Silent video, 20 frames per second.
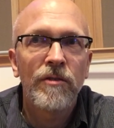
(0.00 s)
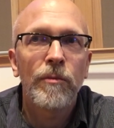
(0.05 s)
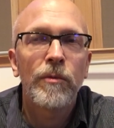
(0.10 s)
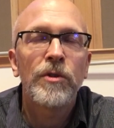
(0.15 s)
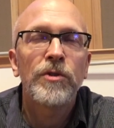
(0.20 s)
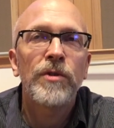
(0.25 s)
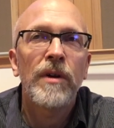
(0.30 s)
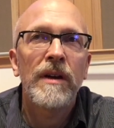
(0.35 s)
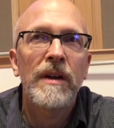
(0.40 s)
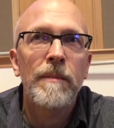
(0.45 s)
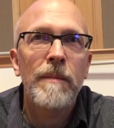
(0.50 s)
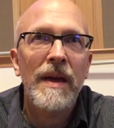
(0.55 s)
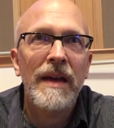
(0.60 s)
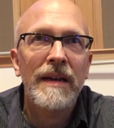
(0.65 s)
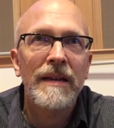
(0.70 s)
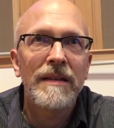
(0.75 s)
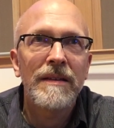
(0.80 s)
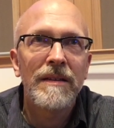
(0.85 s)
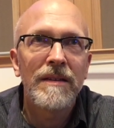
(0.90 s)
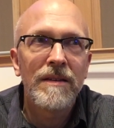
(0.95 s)
We're trying to make
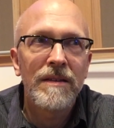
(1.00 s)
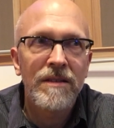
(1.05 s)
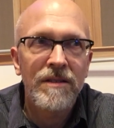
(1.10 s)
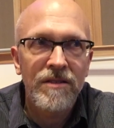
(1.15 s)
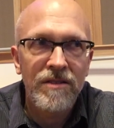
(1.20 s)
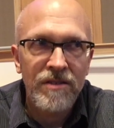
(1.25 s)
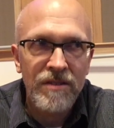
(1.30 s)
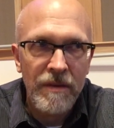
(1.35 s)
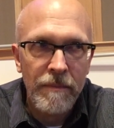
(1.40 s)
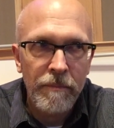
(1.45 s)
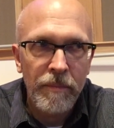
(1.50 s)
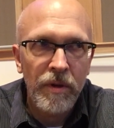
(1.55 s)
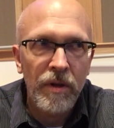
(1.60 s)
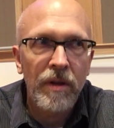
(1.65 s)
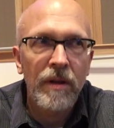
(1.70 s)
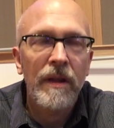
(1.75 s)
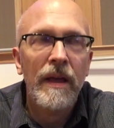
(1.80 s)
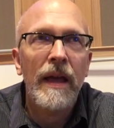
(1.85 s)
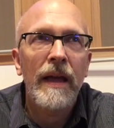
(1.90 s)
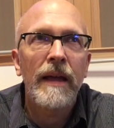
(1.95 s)
it
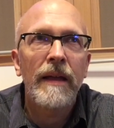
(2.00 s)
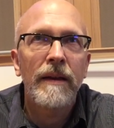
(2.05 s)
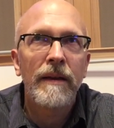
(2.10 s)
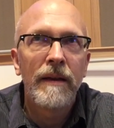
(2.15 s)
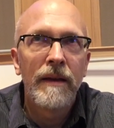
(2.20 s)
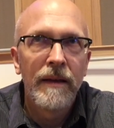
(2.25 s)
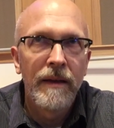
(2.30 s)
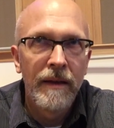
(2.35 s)
simple and